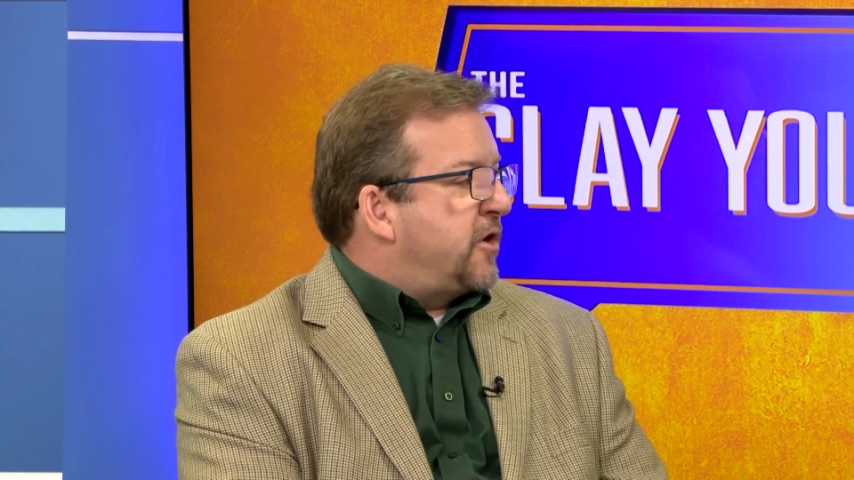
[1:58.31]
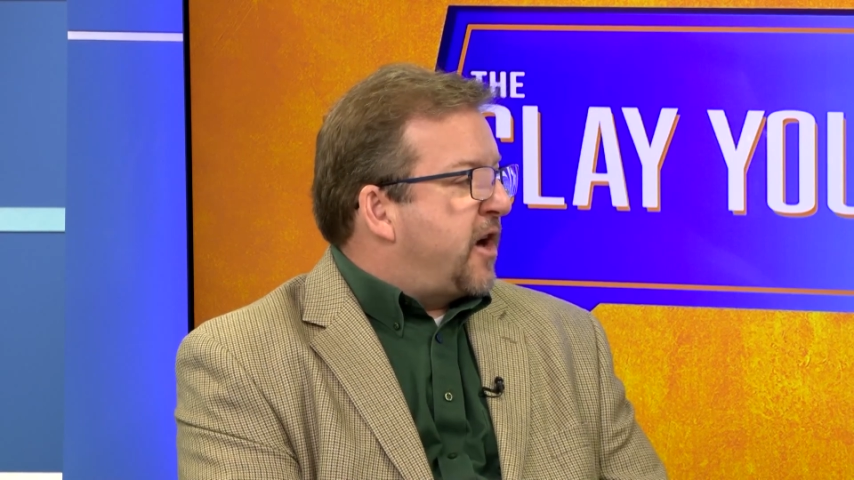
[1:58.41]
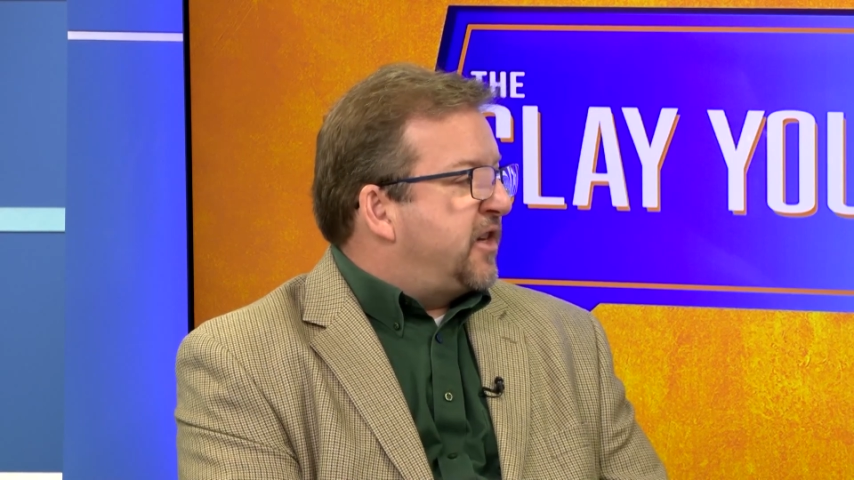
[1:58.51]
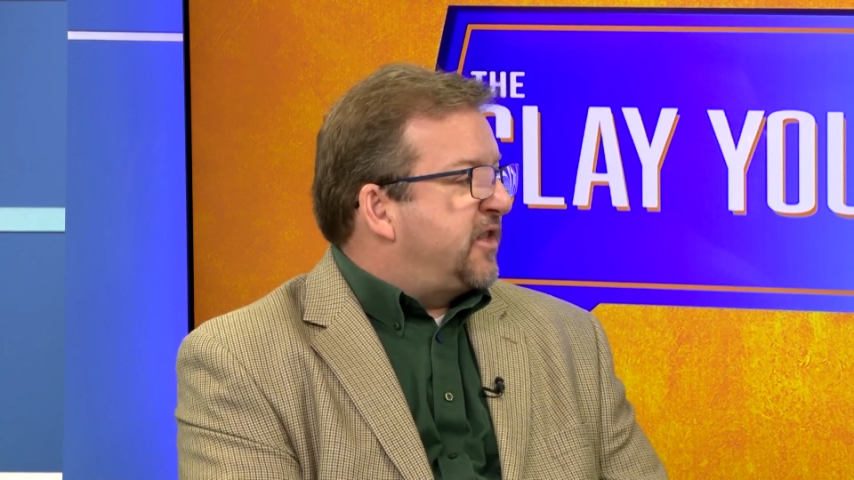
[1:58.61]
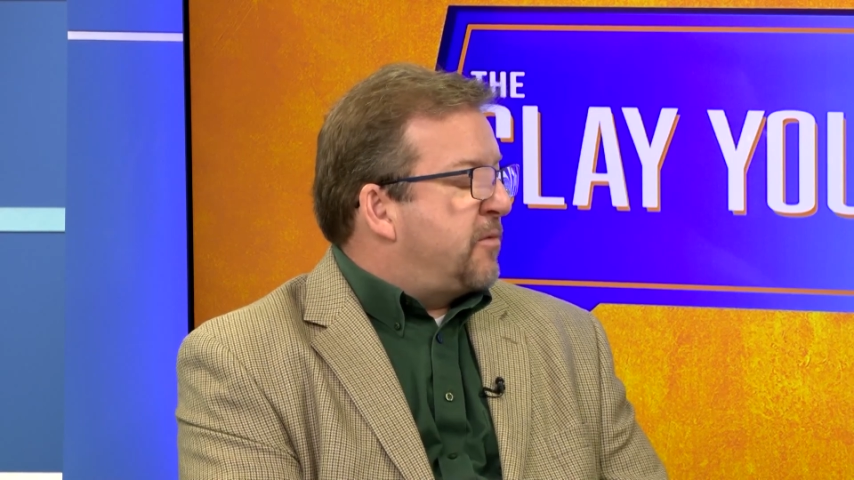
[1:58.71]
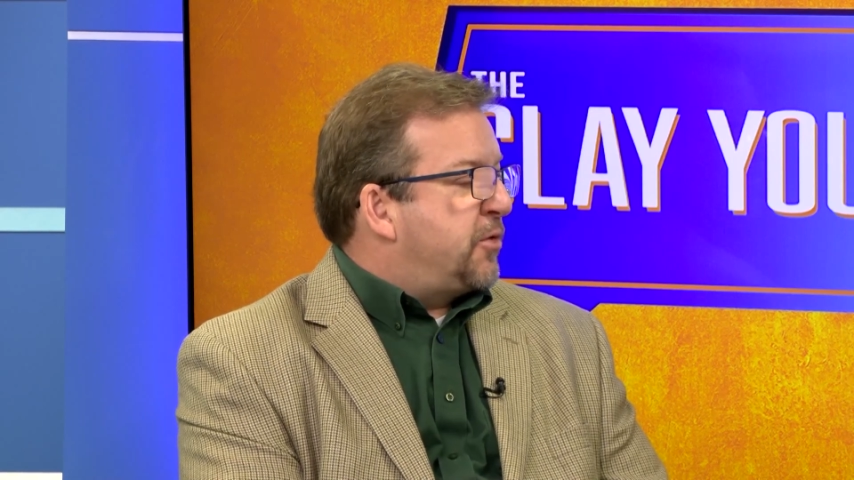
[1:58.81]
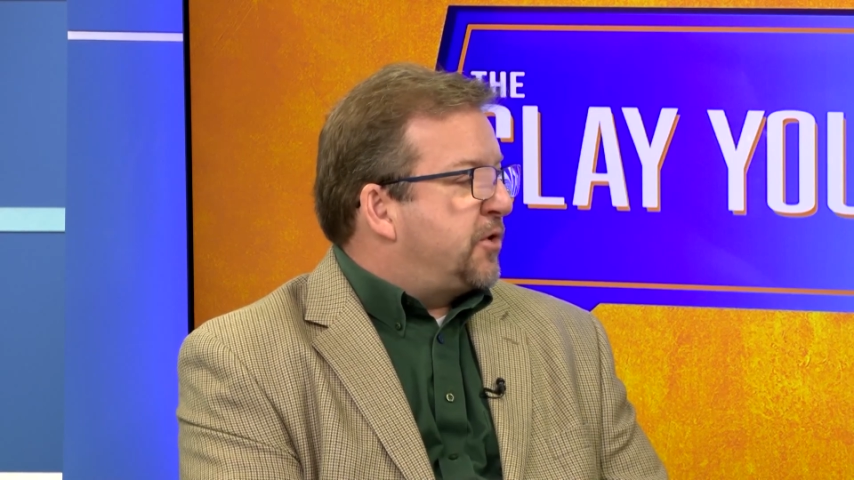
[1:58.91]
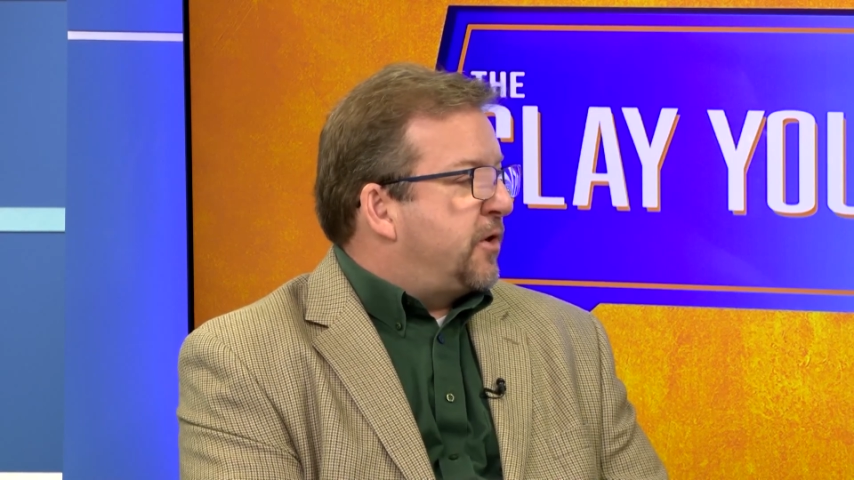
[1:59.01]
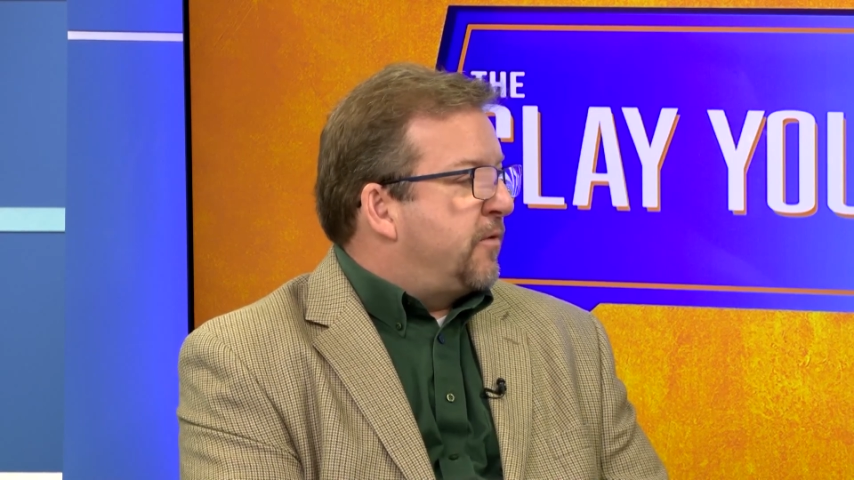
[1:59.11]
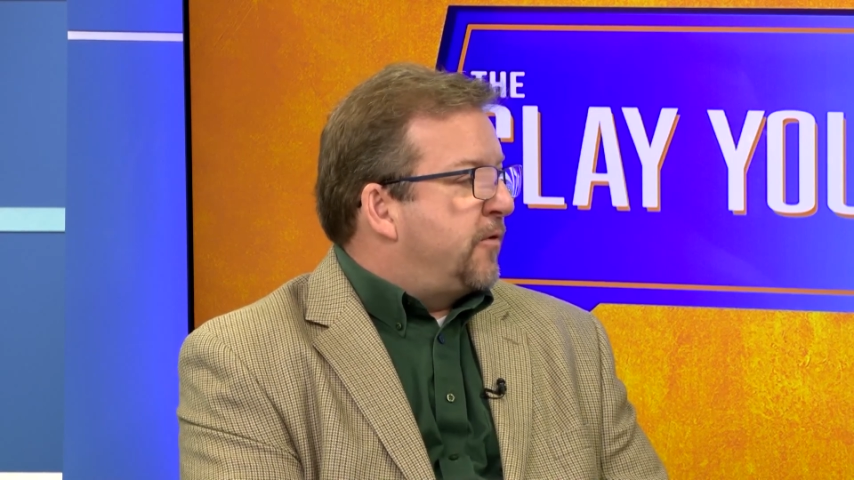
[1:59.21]
to
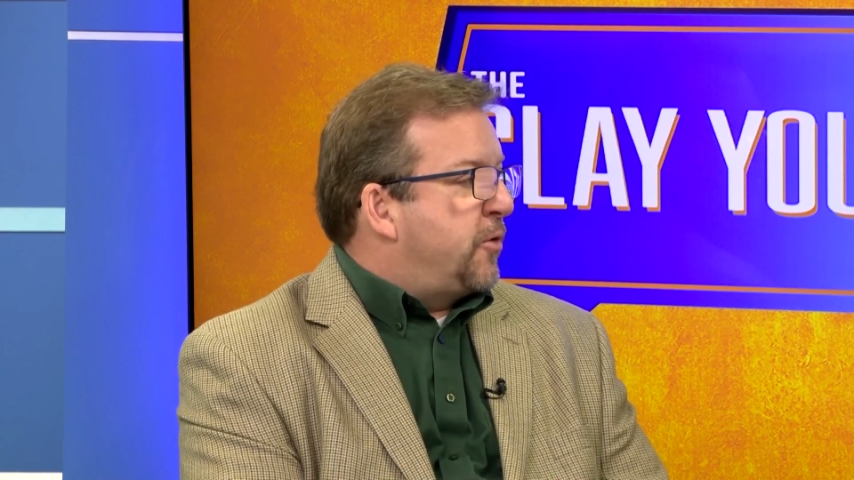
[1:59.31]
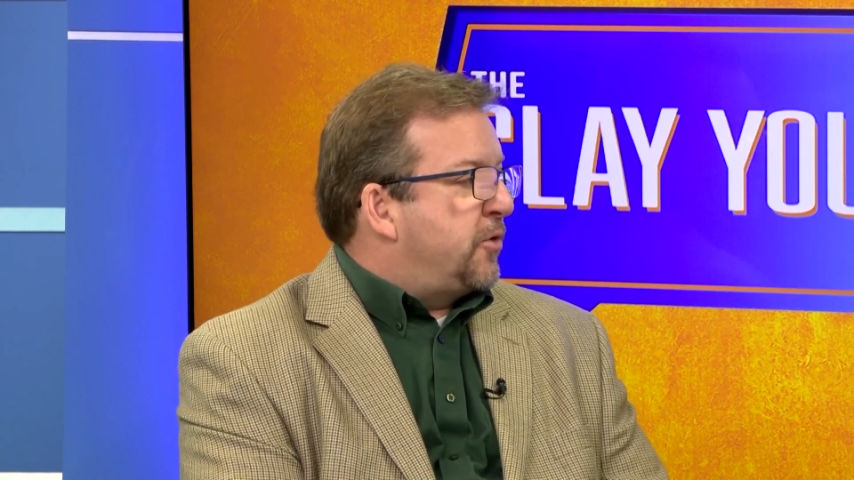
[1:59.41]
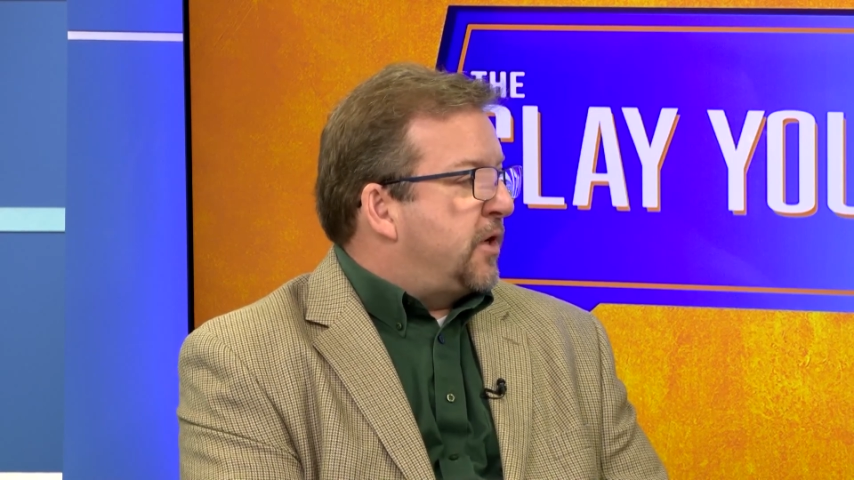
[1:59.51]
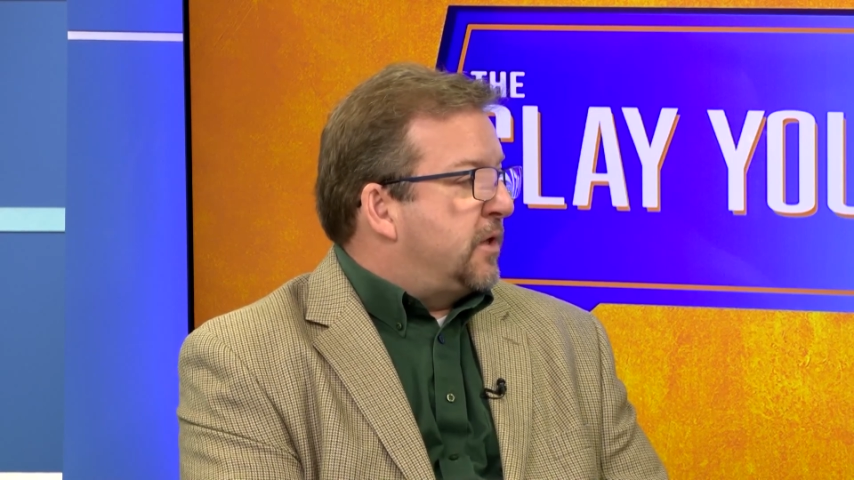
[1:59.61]
97% of the vote